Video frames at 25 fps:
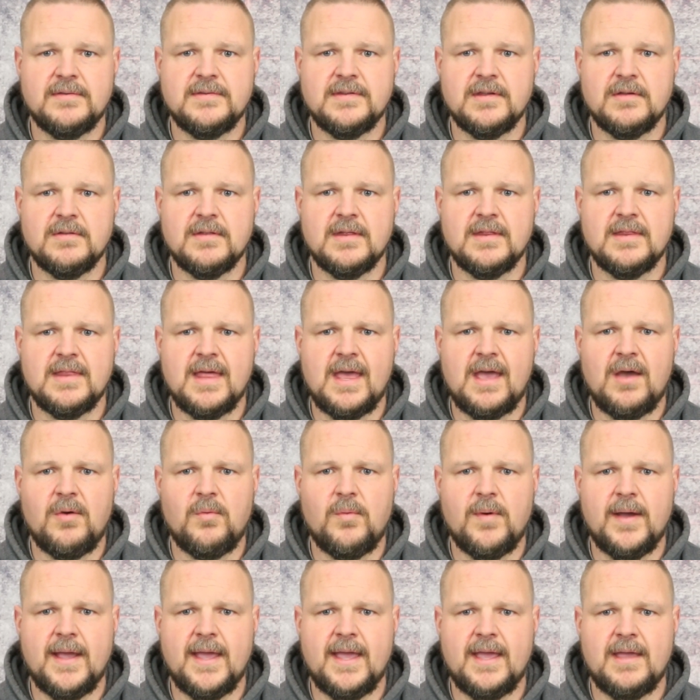so that that
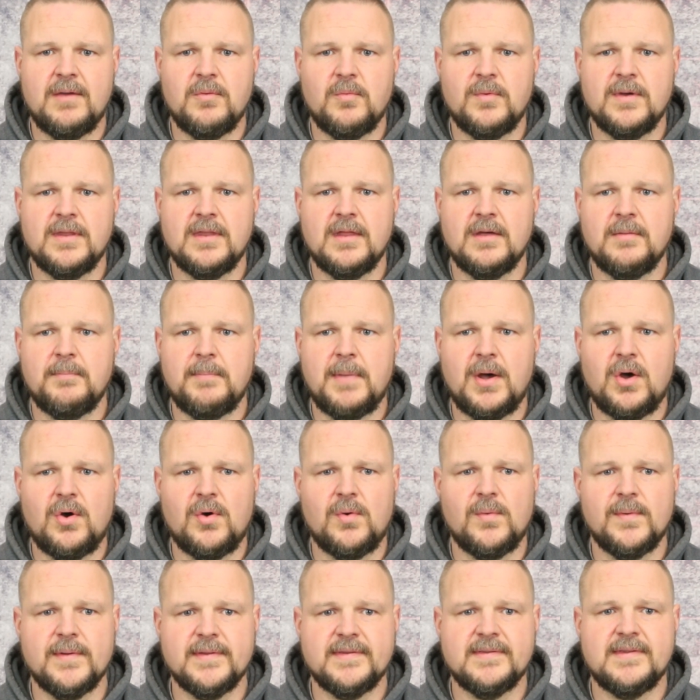way when the
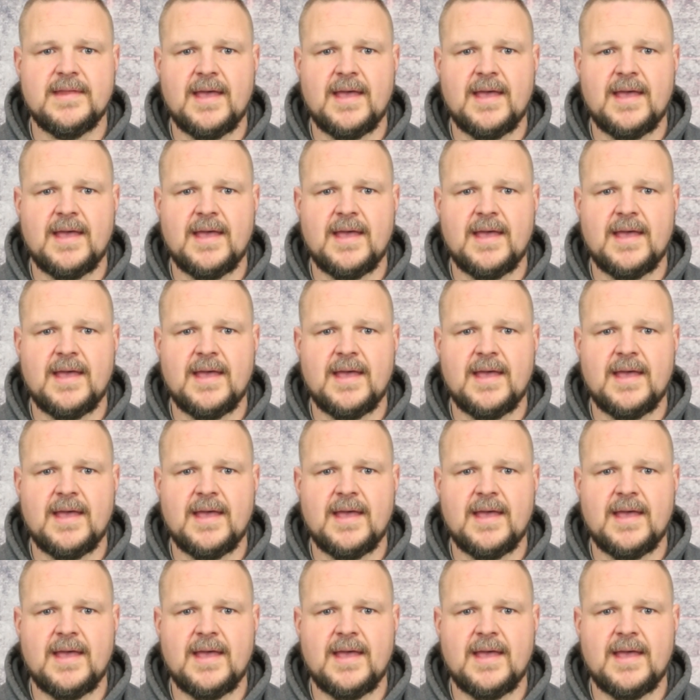bolt was